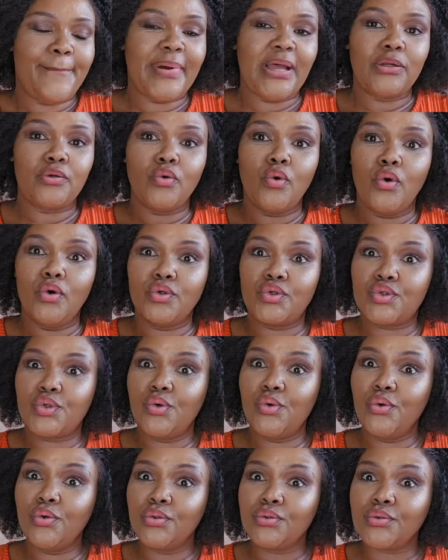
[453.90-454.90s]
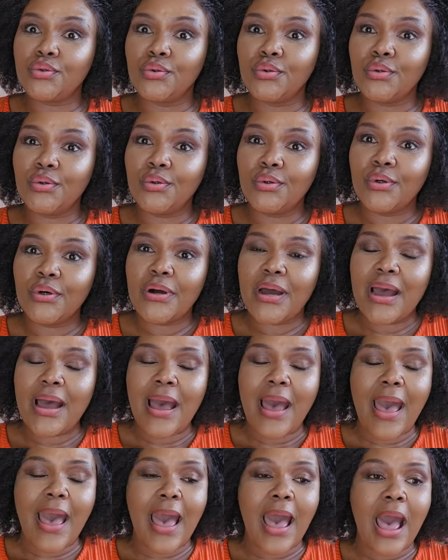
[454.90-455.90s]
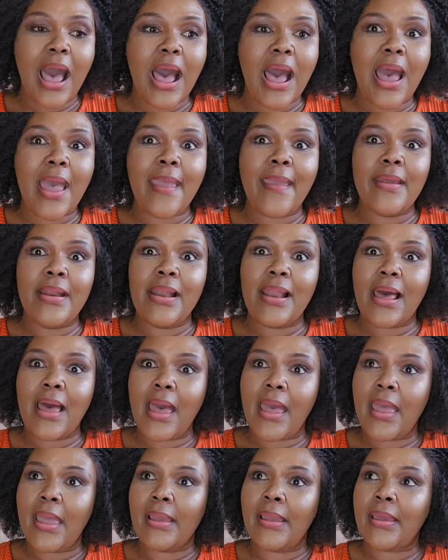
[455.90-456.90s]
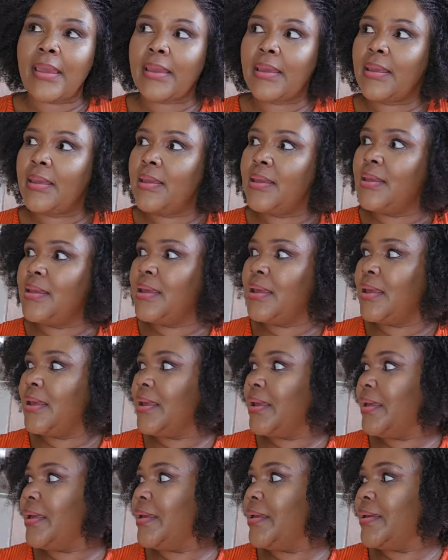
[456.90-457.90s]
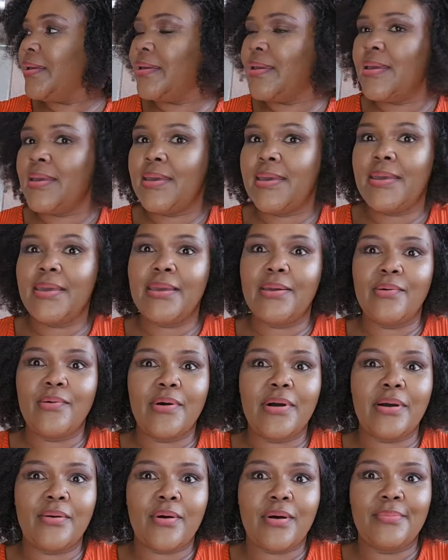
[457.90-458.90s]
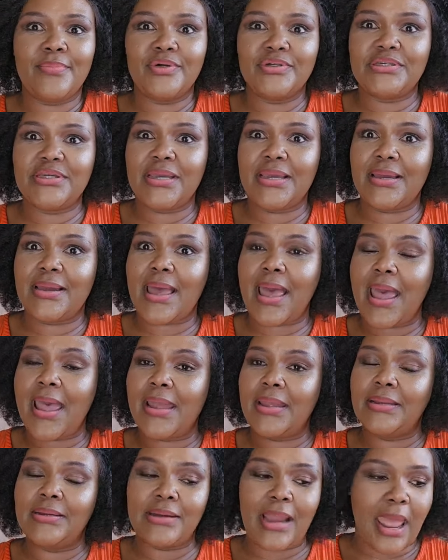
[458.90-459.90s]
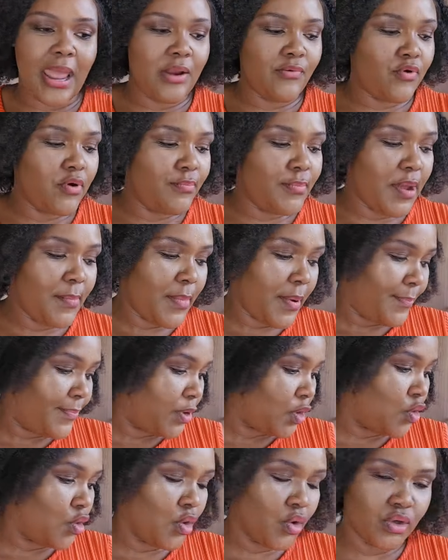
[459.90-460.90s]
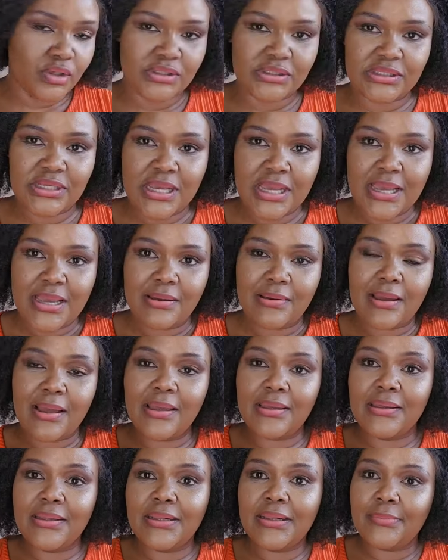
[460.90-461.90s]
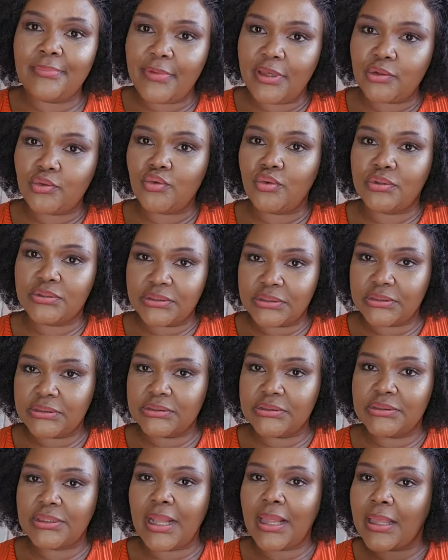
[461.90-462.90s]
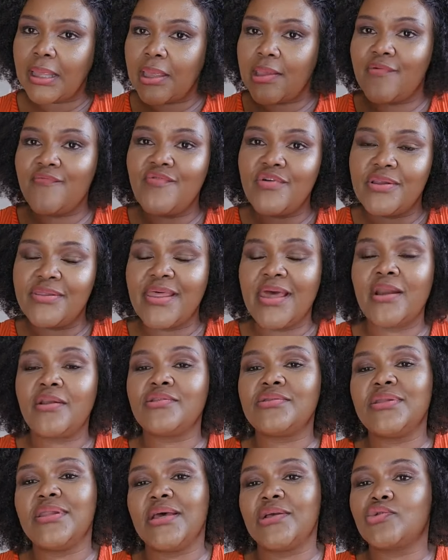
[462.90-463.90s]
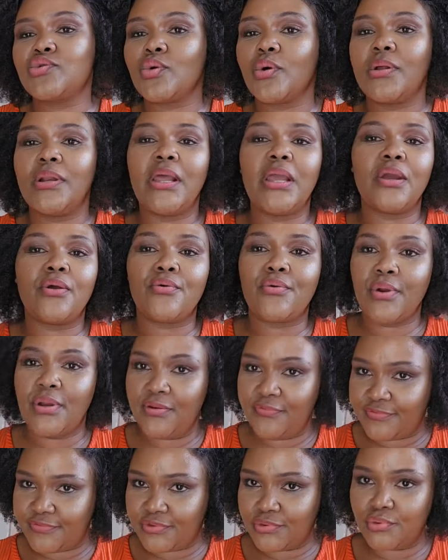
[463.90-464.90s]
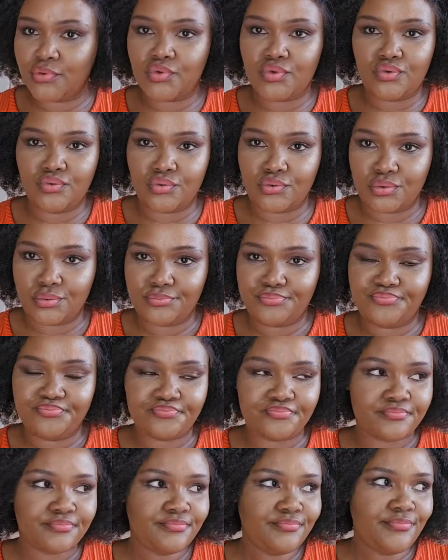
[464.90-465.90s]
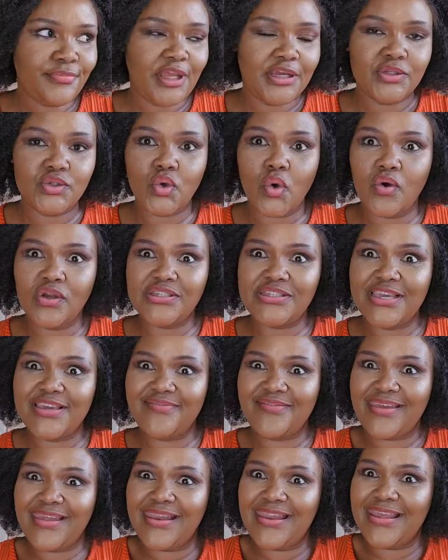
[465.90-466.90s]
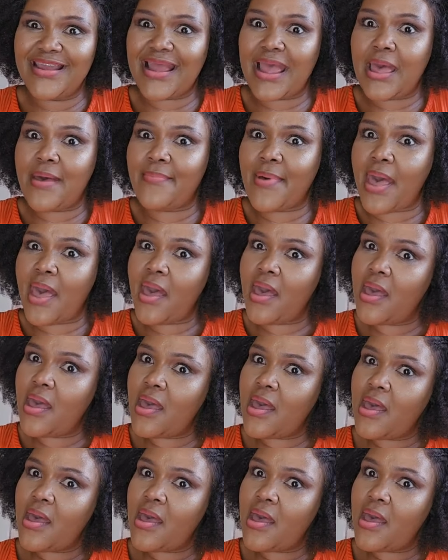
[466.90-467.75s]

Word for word: but ngochudu i like hey hey wamosheka i i remember because ngangidle McDonald's like every that that's all i craved ngochudu so nje vele ngaba